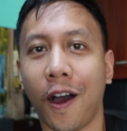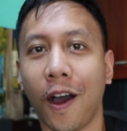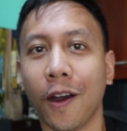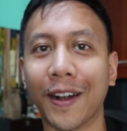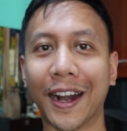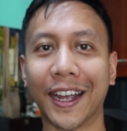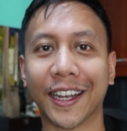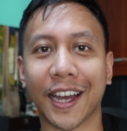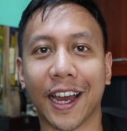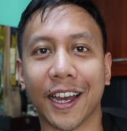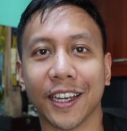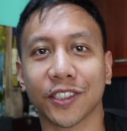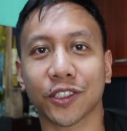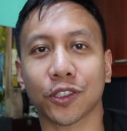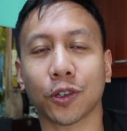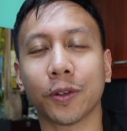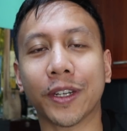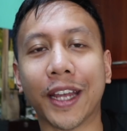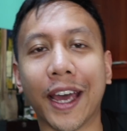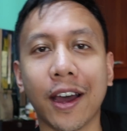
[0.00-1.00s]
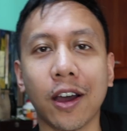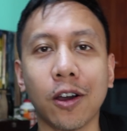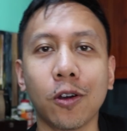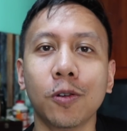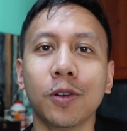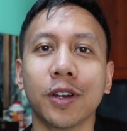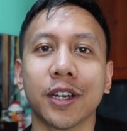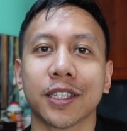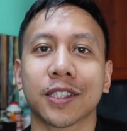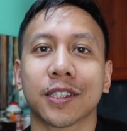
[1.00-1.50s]
All right, guys, so
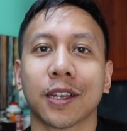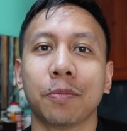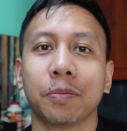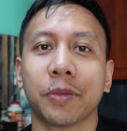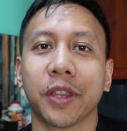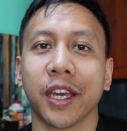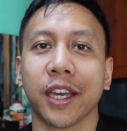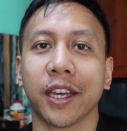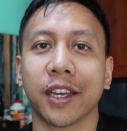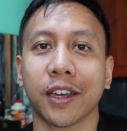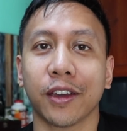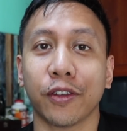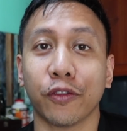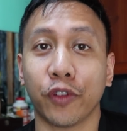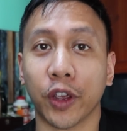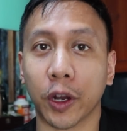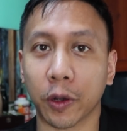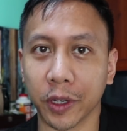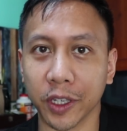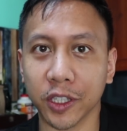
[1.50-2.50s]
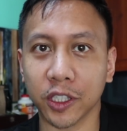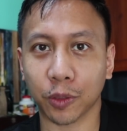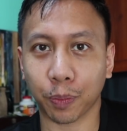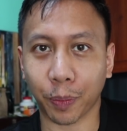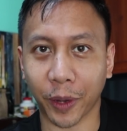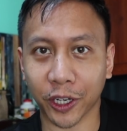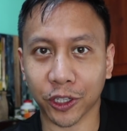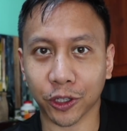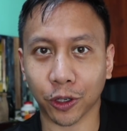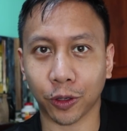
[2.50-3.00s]
now something very
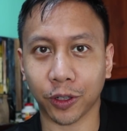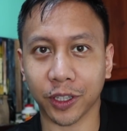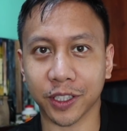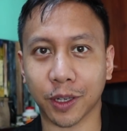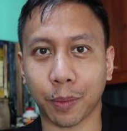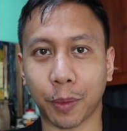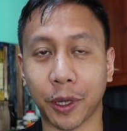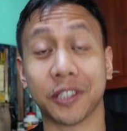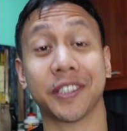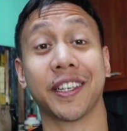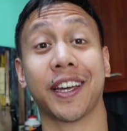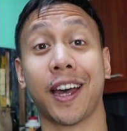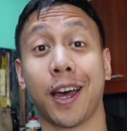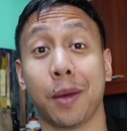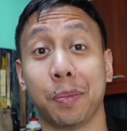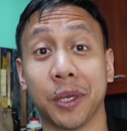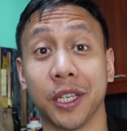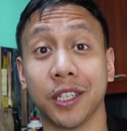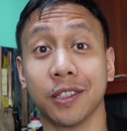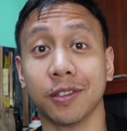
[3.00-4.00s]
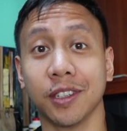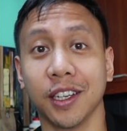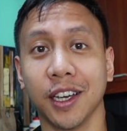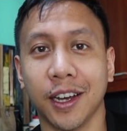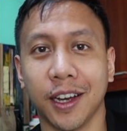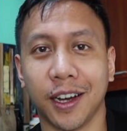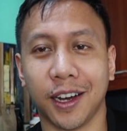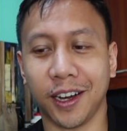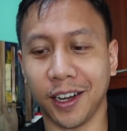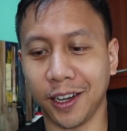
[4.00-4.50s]
special is about to happen.
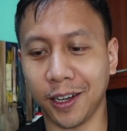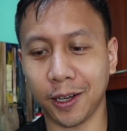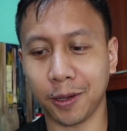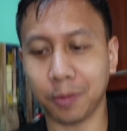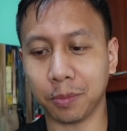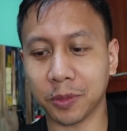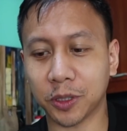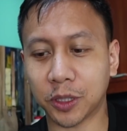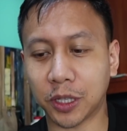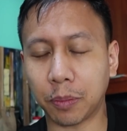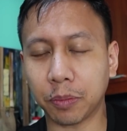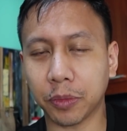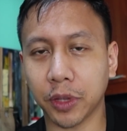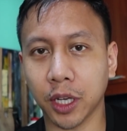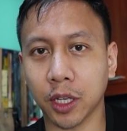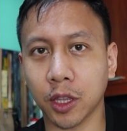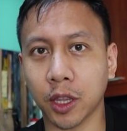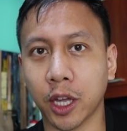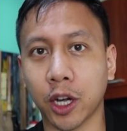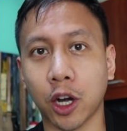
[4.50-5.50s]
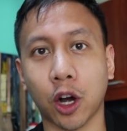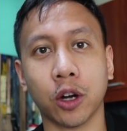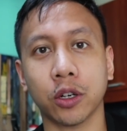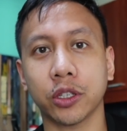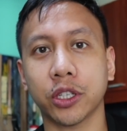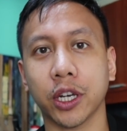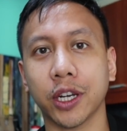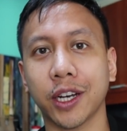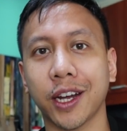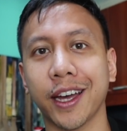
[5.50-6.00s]
Something that
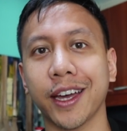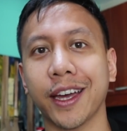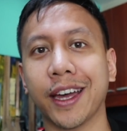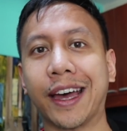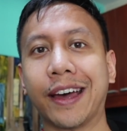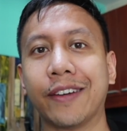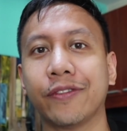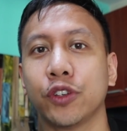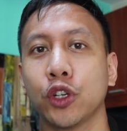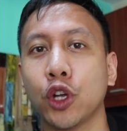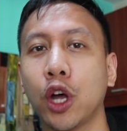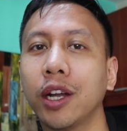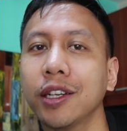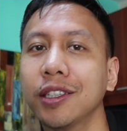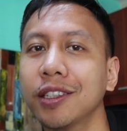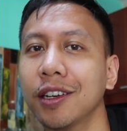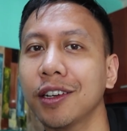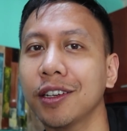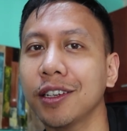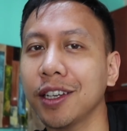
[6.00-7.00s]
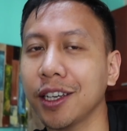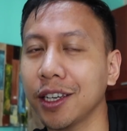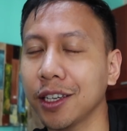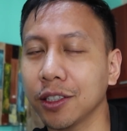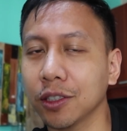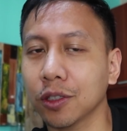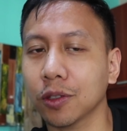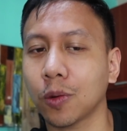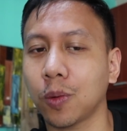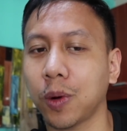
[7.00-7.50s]
RJ and I have not done
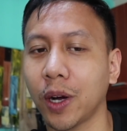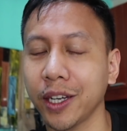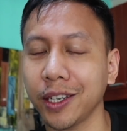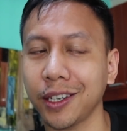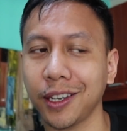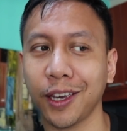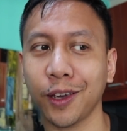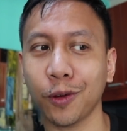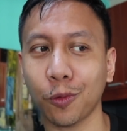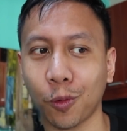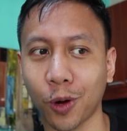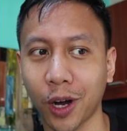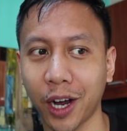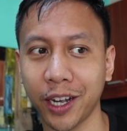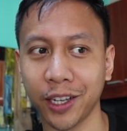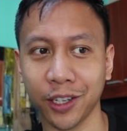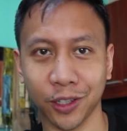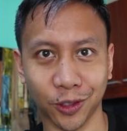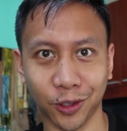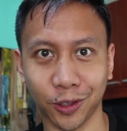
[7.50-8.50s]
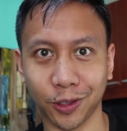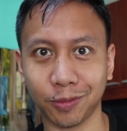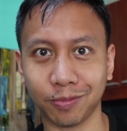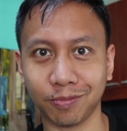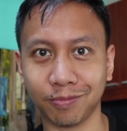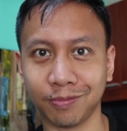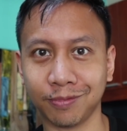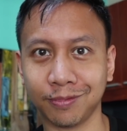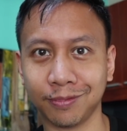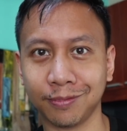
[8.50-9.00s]
in quite a while.
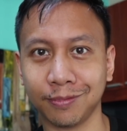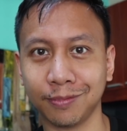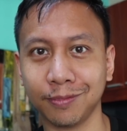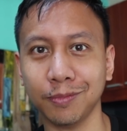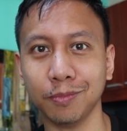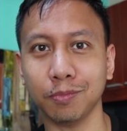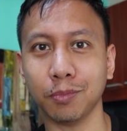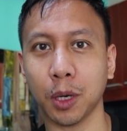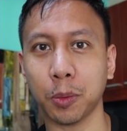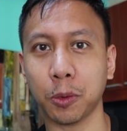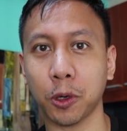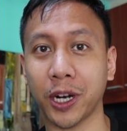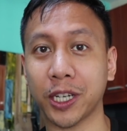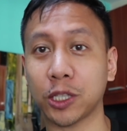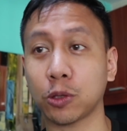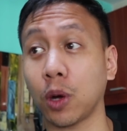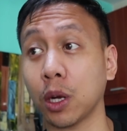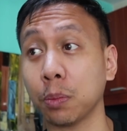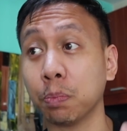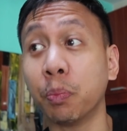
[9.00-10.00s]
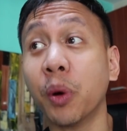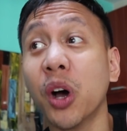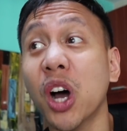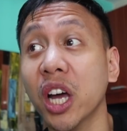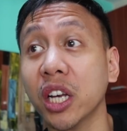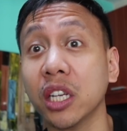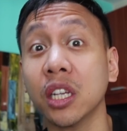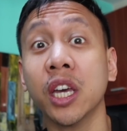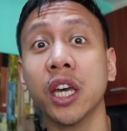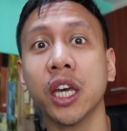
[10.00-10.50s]
Mabuhay Squad,
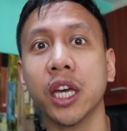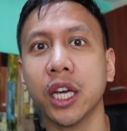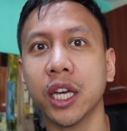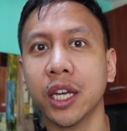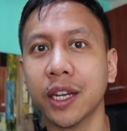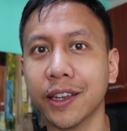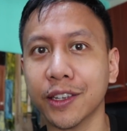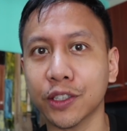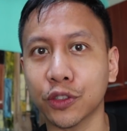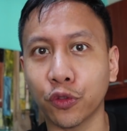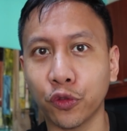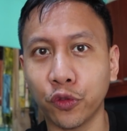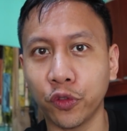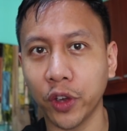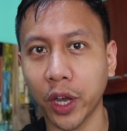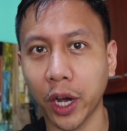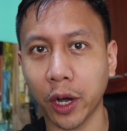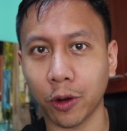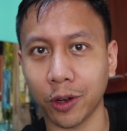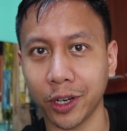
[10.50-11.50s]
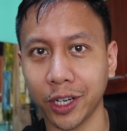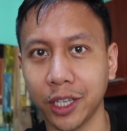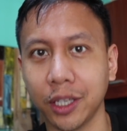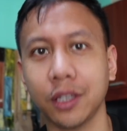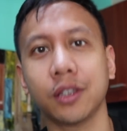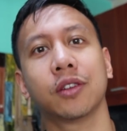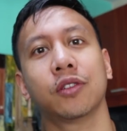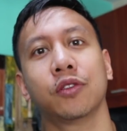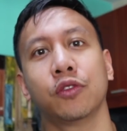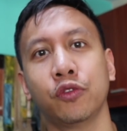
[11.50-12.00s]
but it is
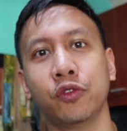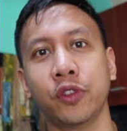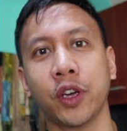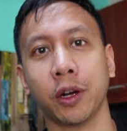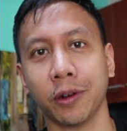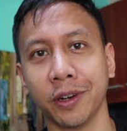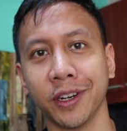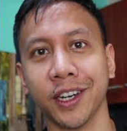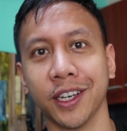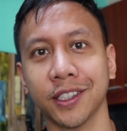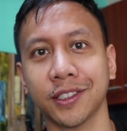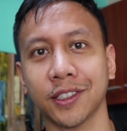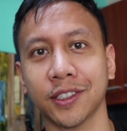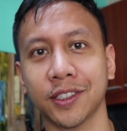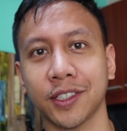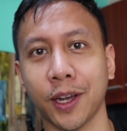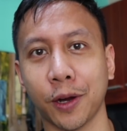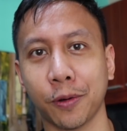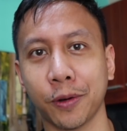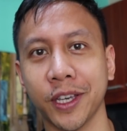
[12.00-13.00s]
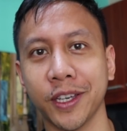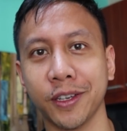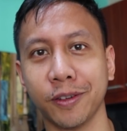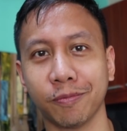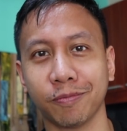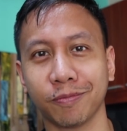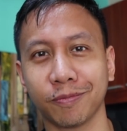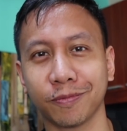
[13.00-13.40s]
very, very necessary.